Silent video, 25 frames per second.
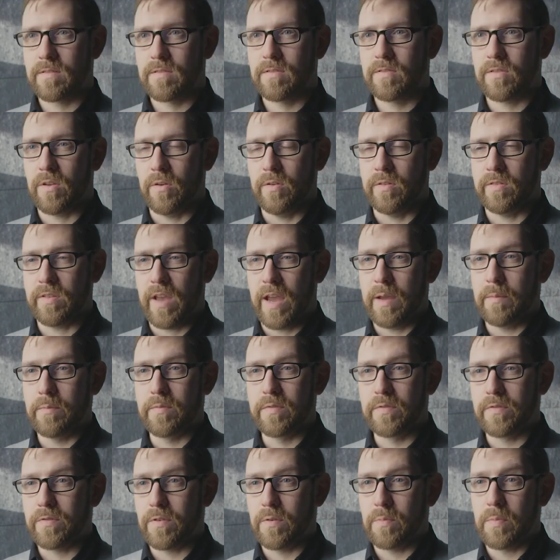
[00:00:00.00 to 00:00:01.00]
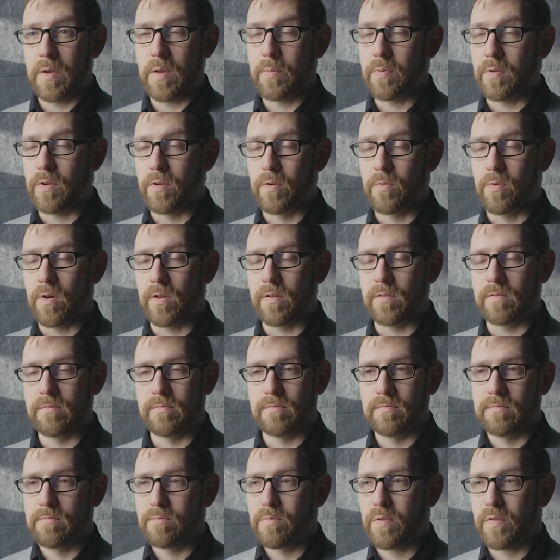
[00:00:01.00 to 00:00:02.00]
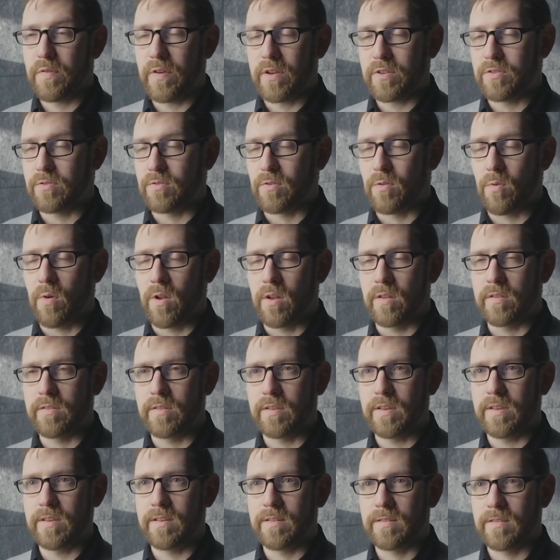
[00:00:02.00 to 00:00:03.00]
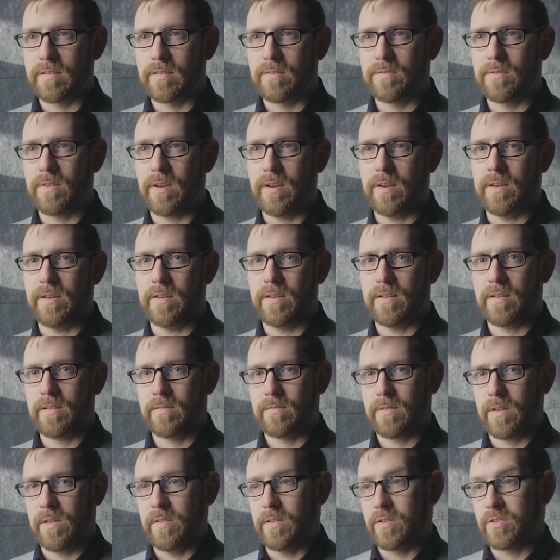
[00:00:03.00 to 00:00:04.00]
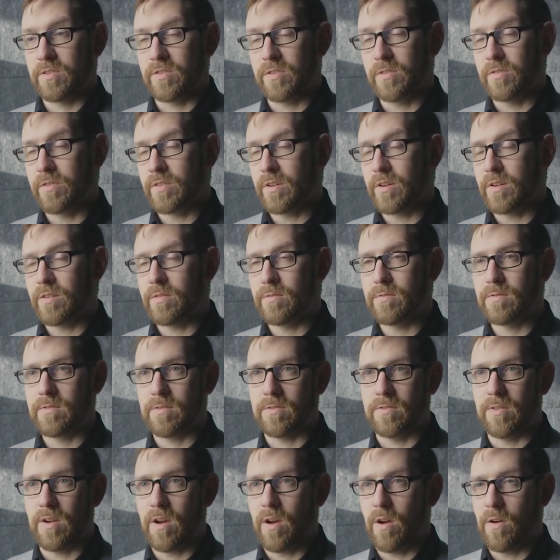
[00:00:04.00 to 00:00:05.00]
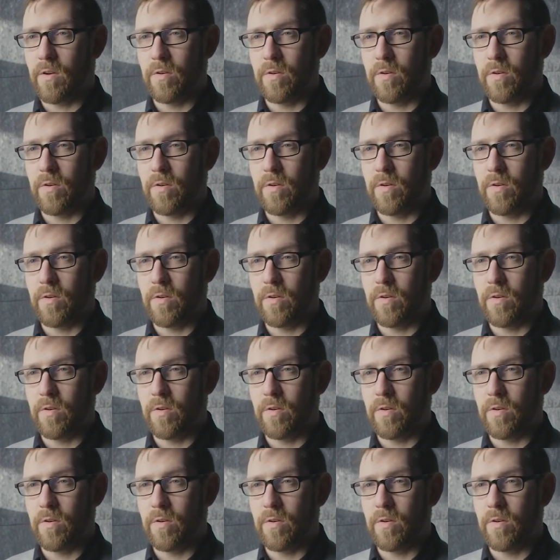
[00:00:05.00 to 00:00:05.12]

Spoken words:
so it's aimed for people who want professional quality in the studio or at